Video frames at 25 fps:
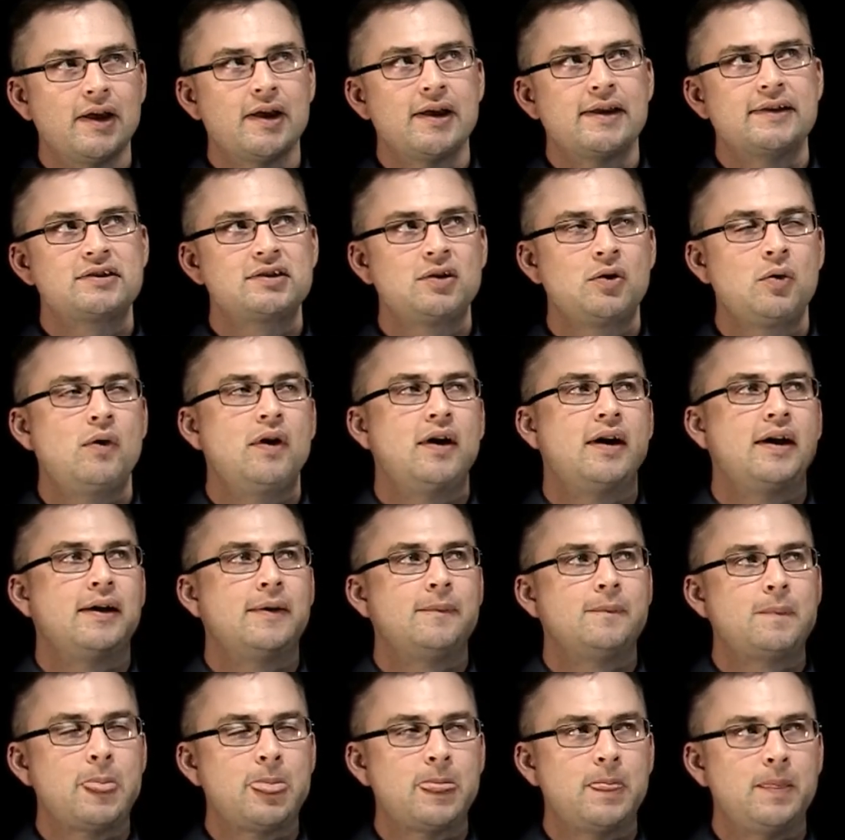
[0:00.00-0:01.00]
so
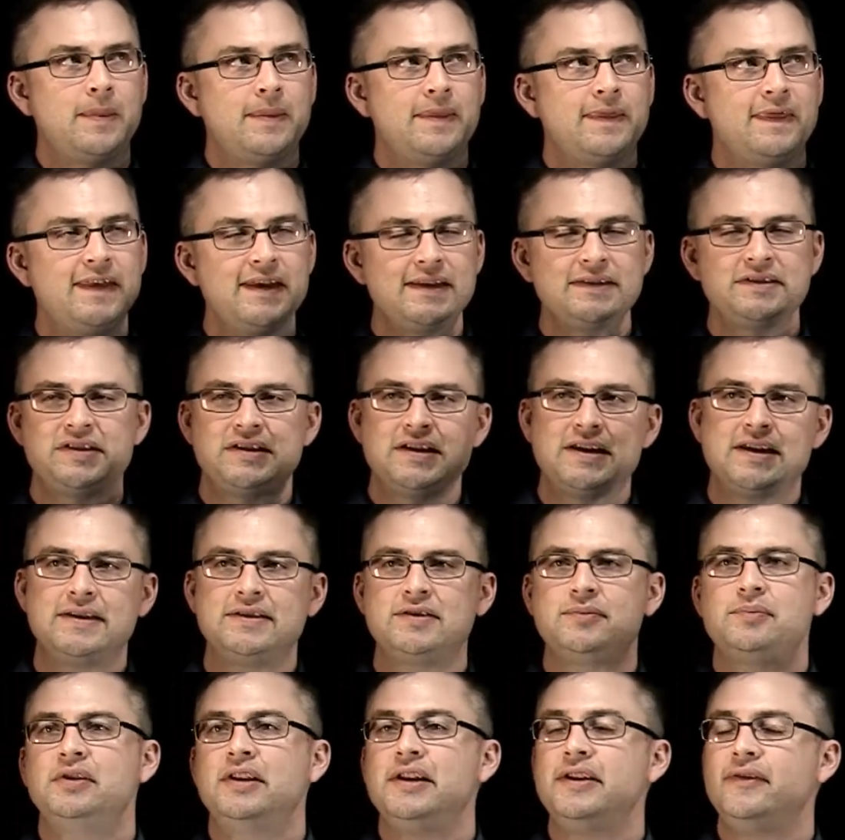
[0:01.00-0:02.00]
this is,
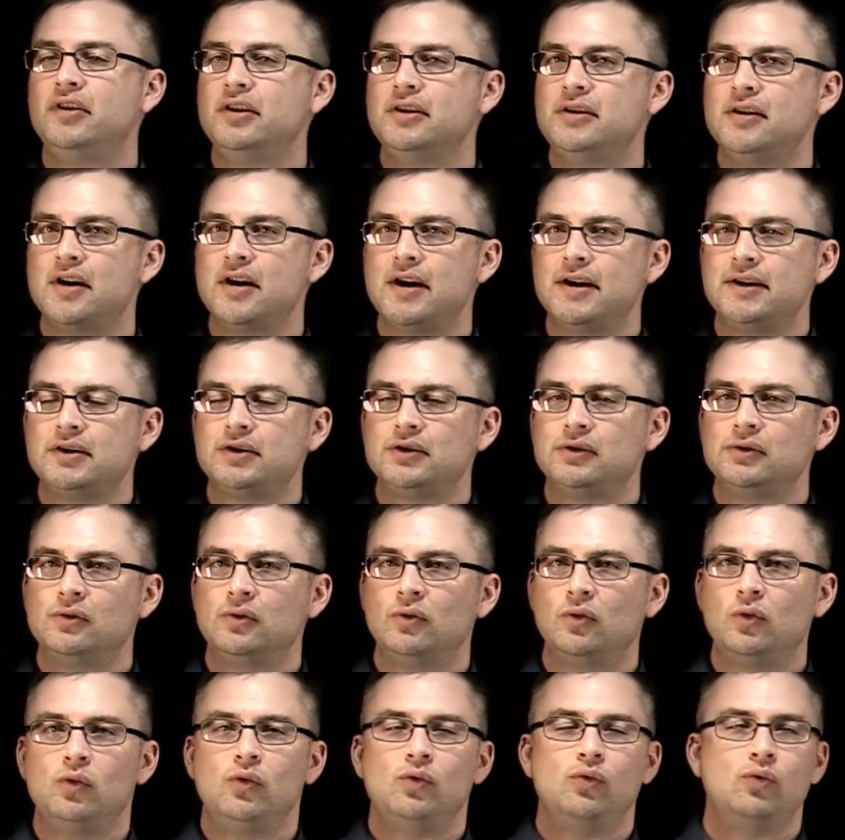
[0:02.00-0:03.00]
believe it or not,
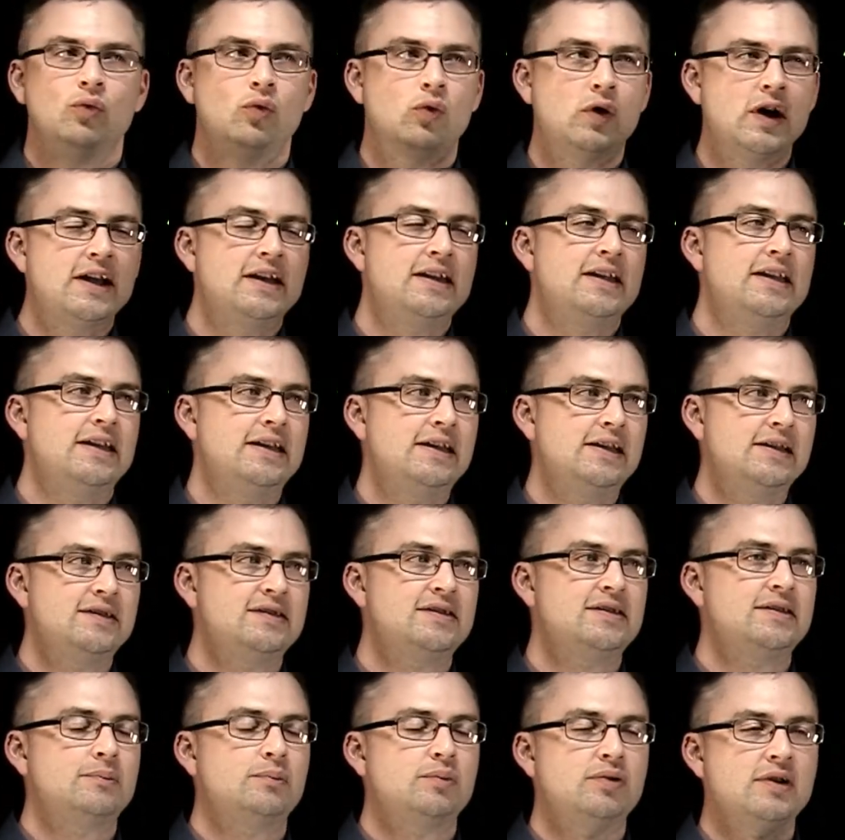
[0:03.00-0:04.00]
what
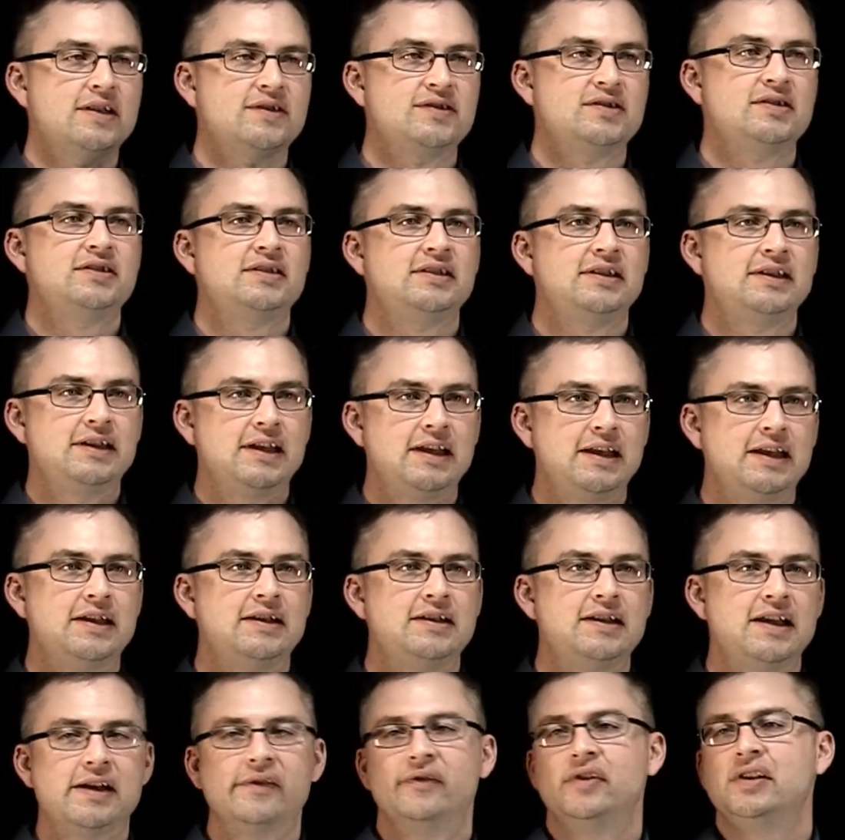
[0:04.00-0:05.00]
is present in
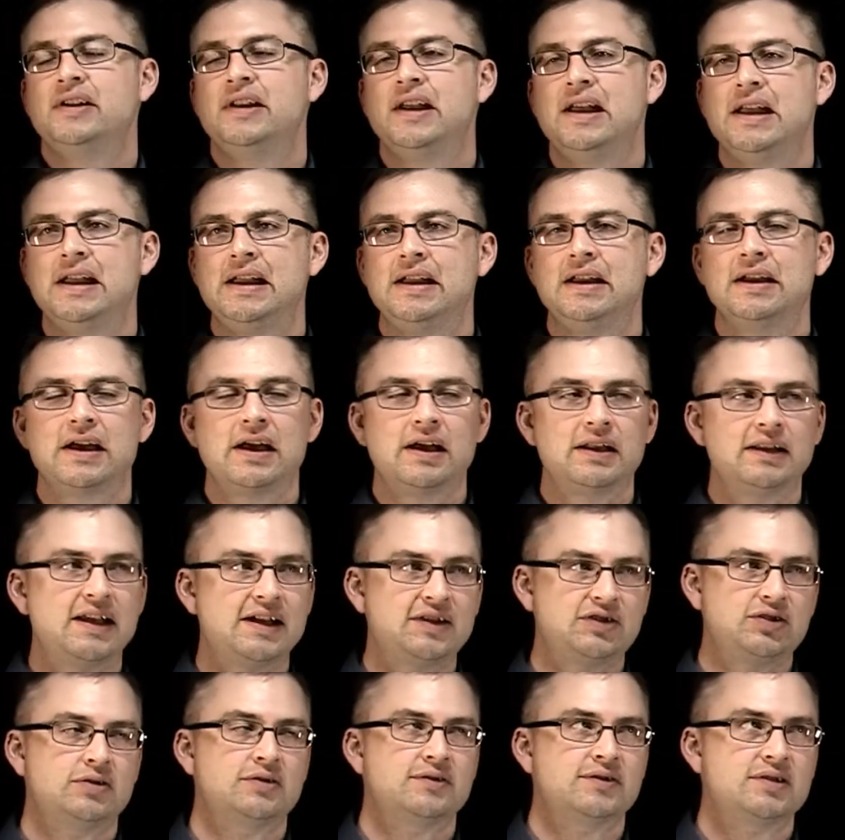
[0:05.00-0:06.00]
everyday
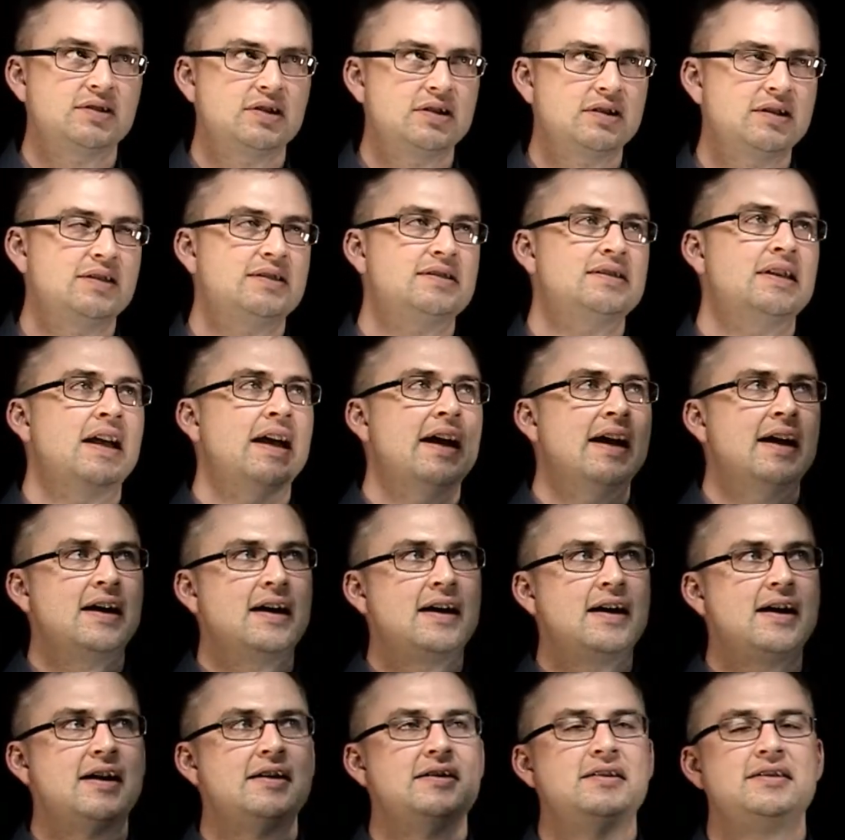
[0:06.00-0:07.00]
electrical circuits,
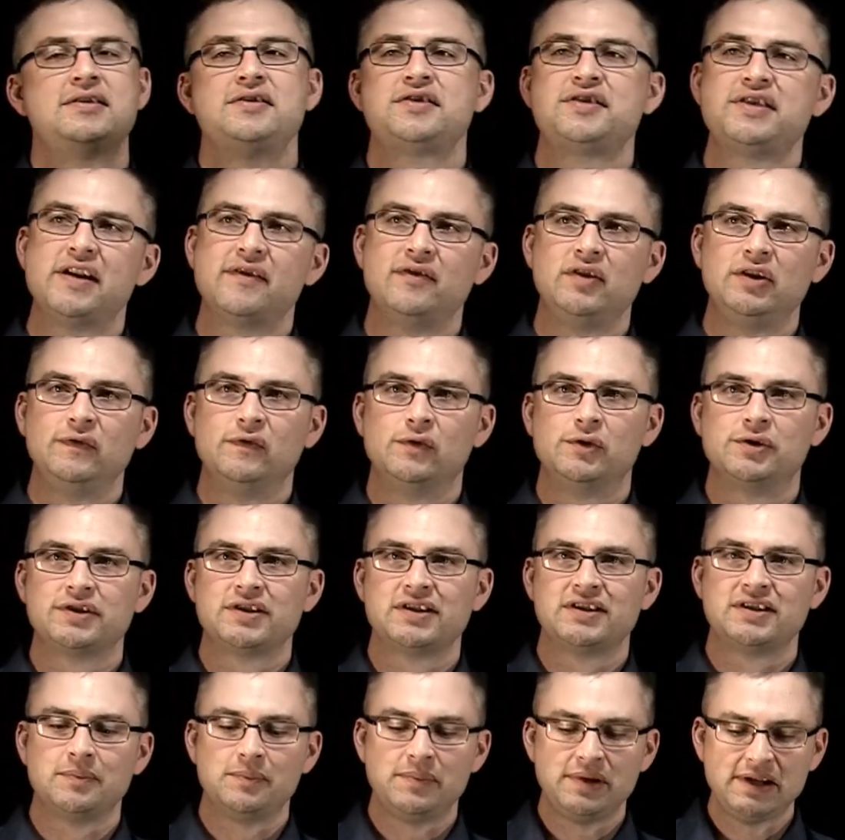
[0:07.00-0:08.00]
170 volts
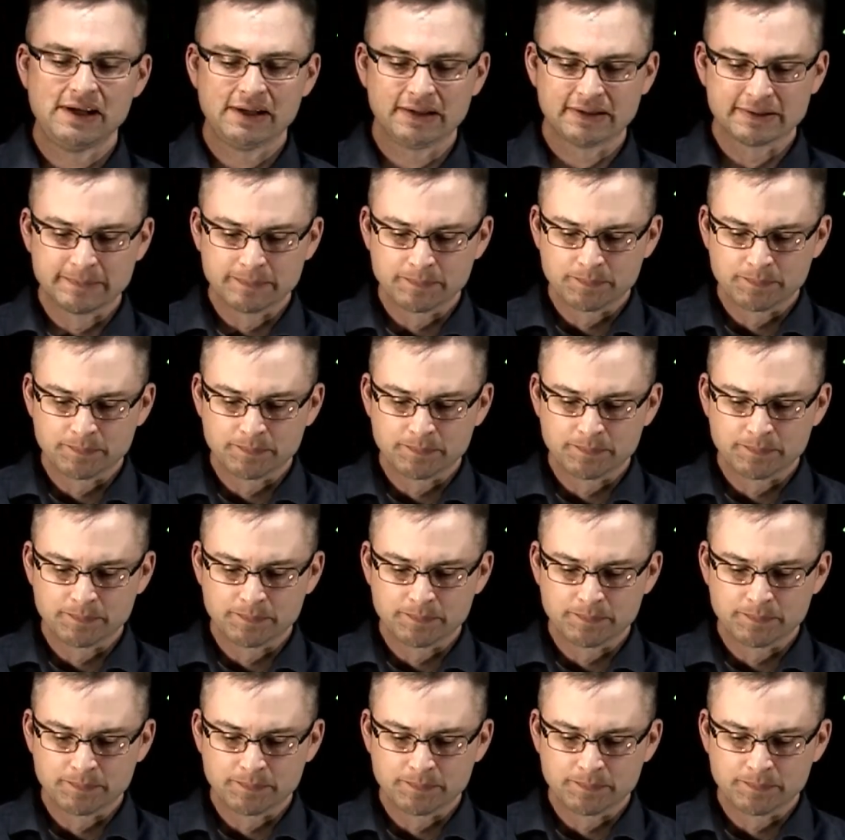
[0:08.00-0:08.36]
at the peak.